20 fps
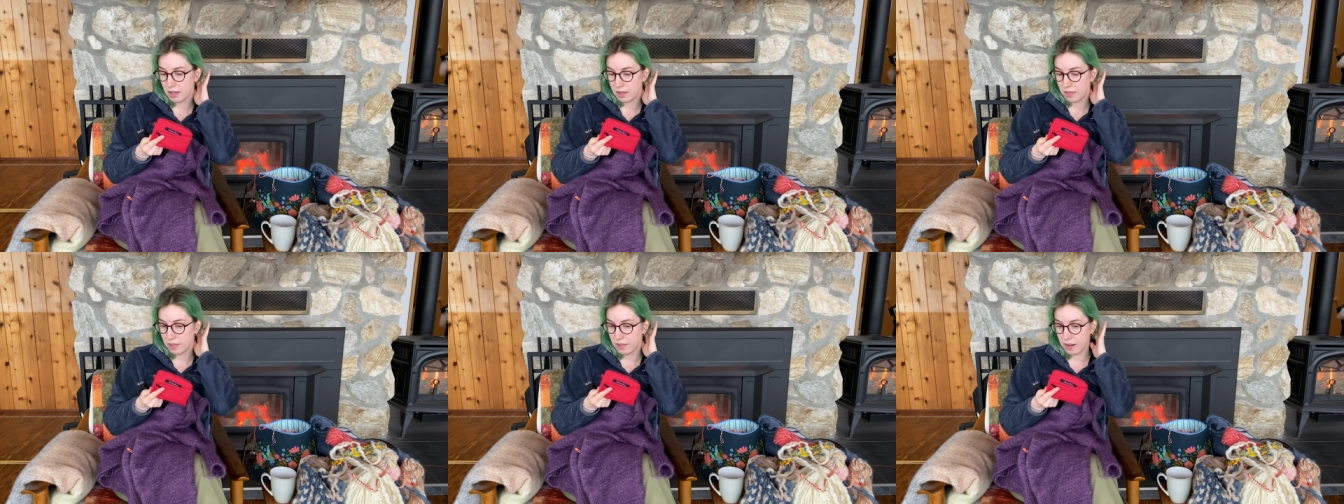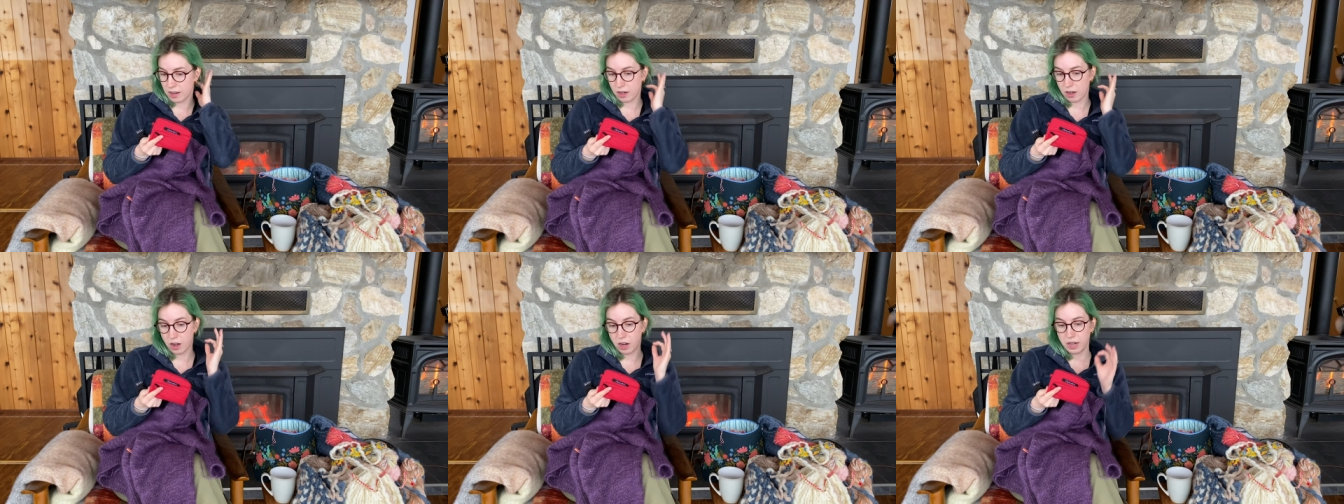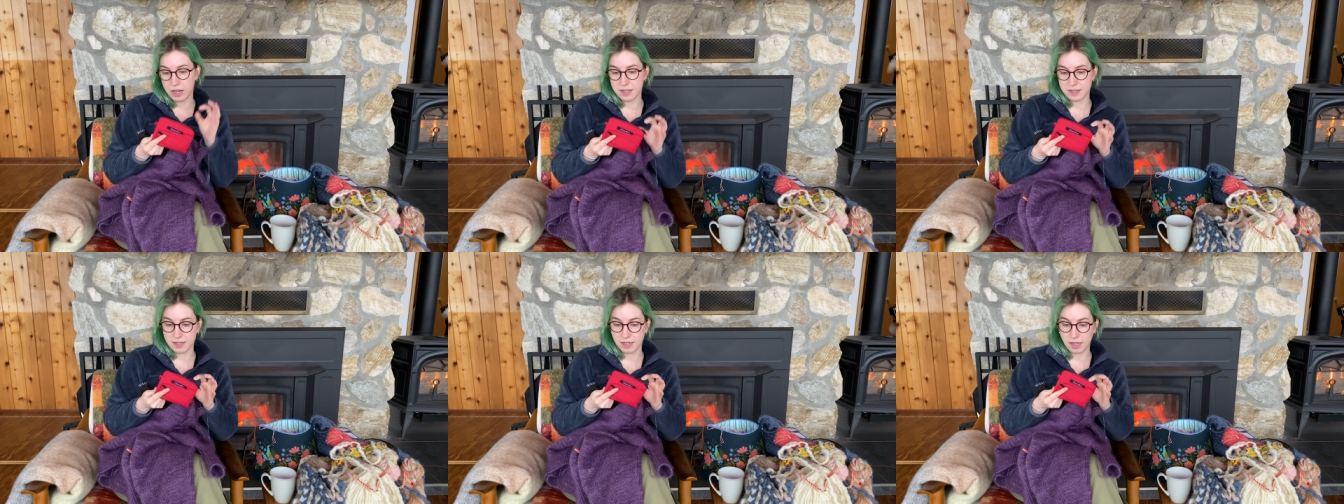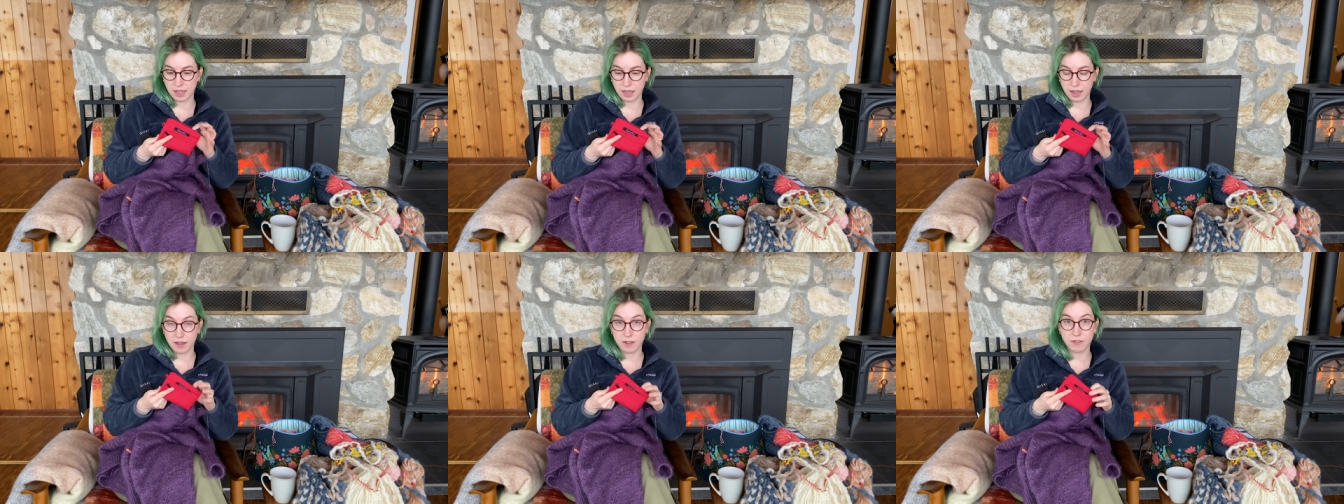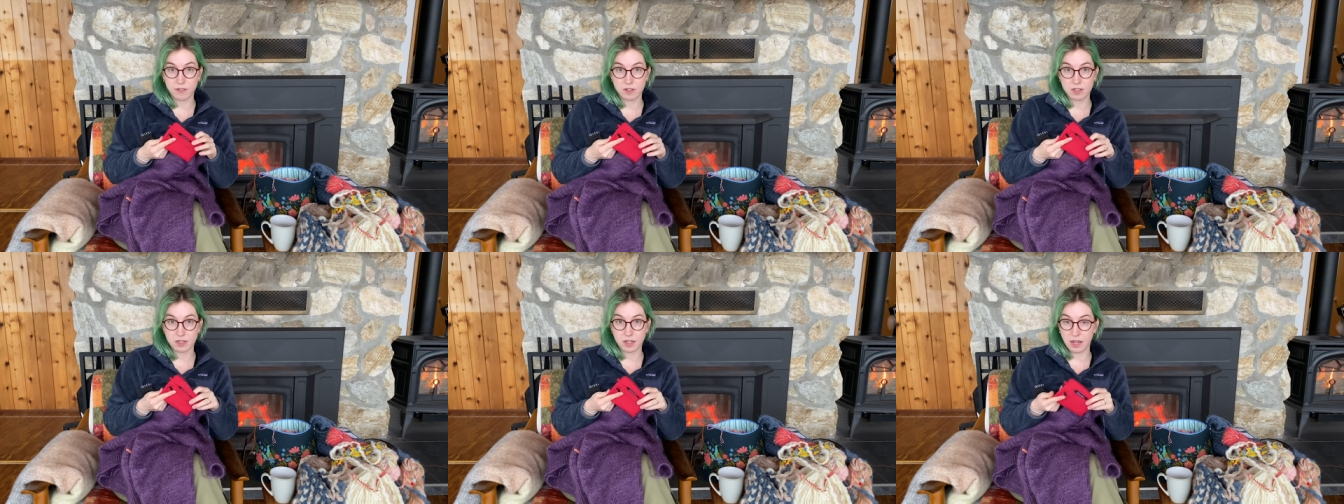that I got as a
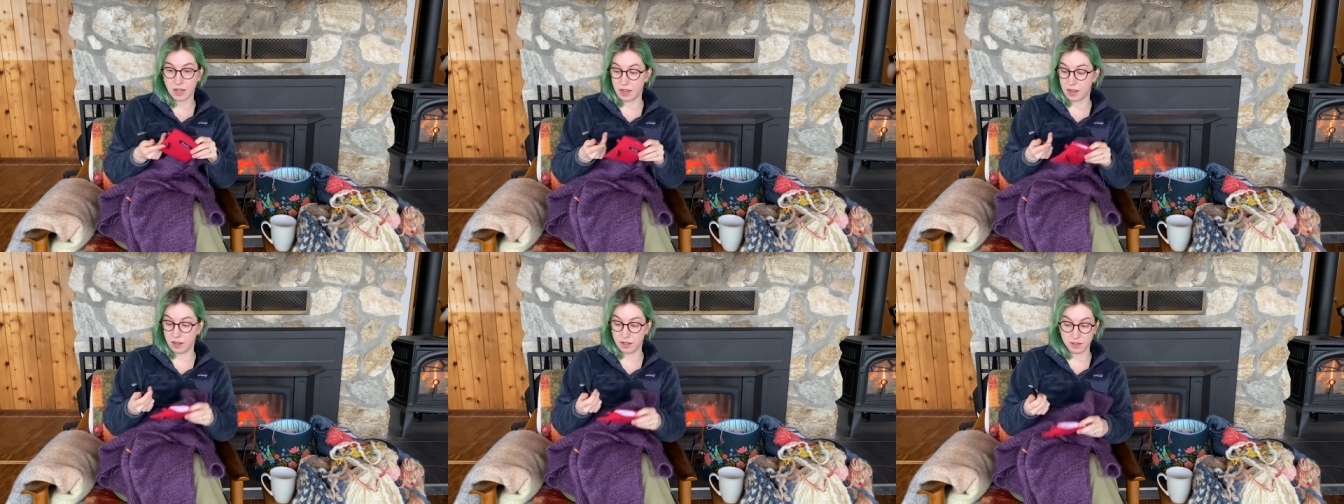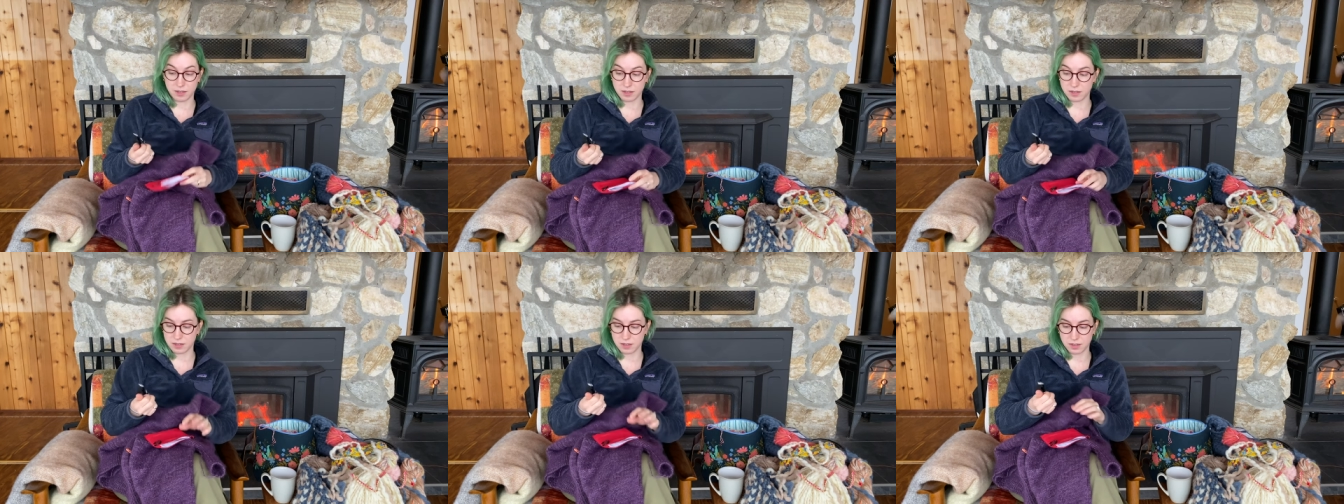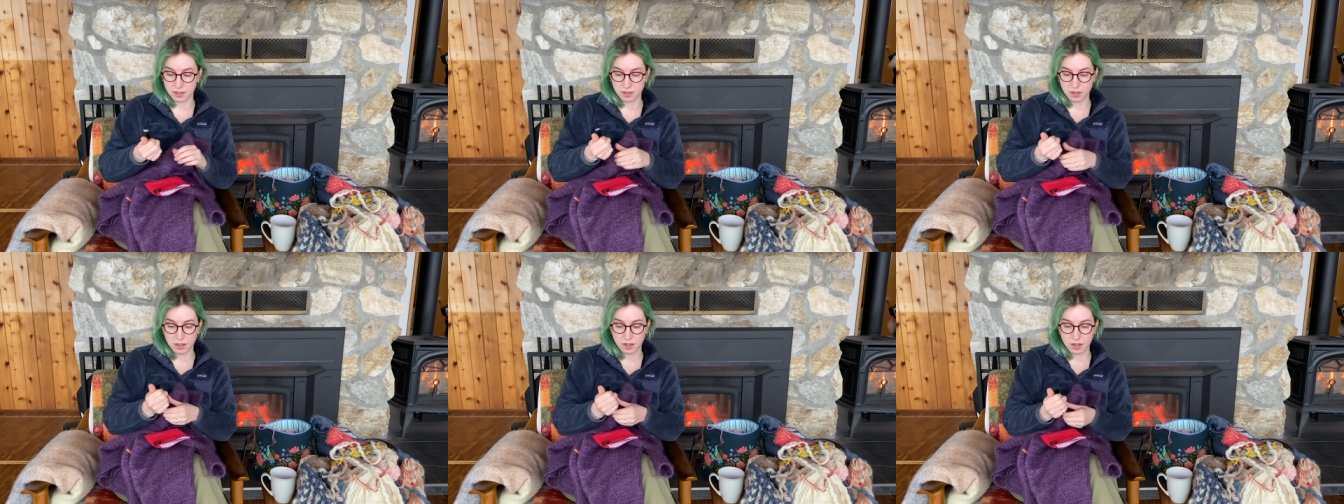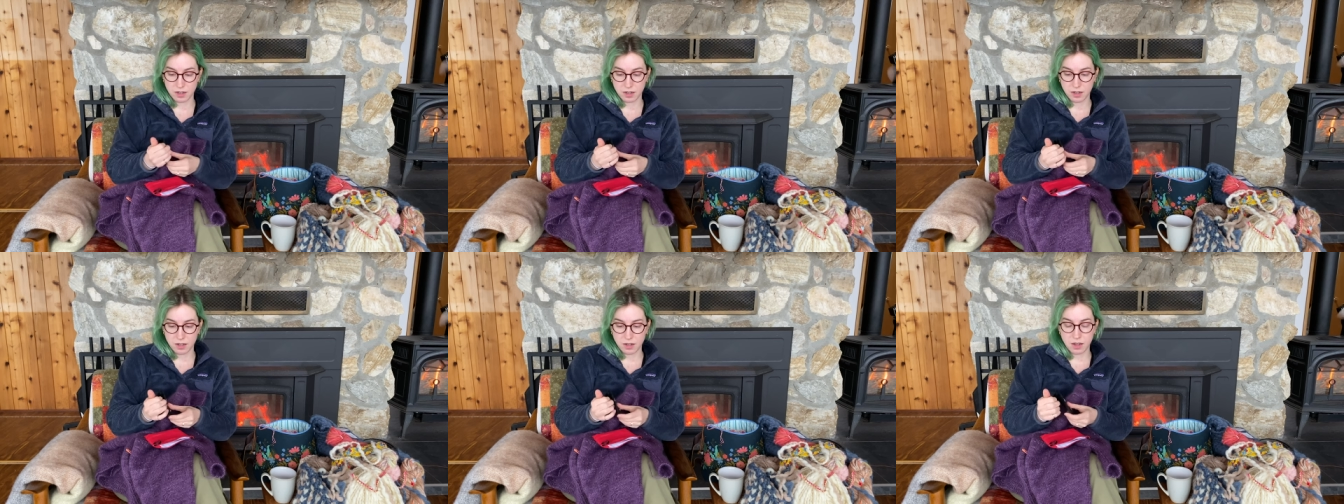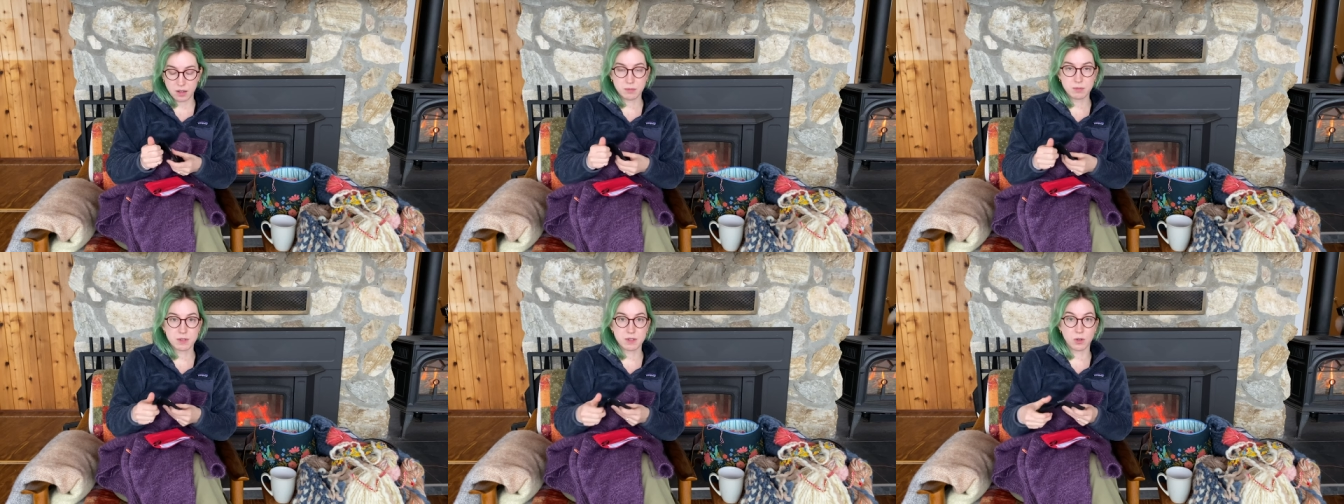gift and
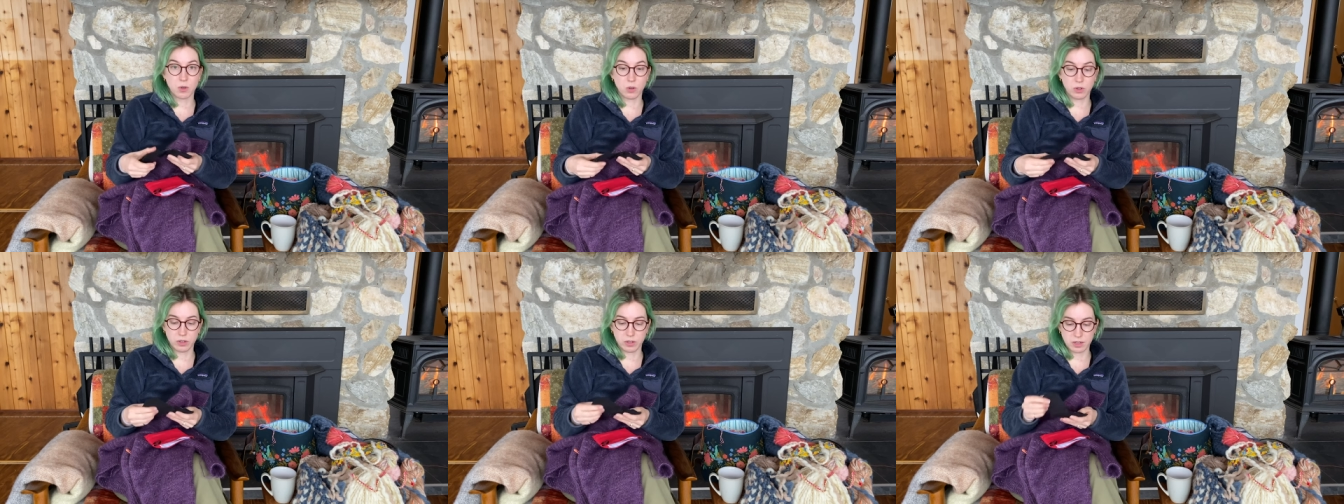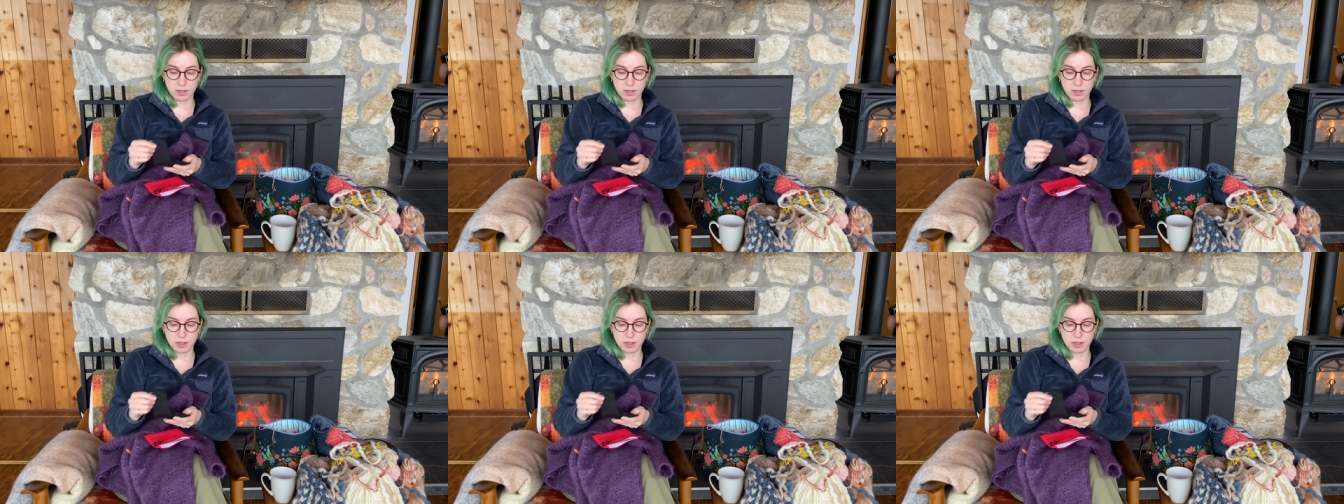I'm sold.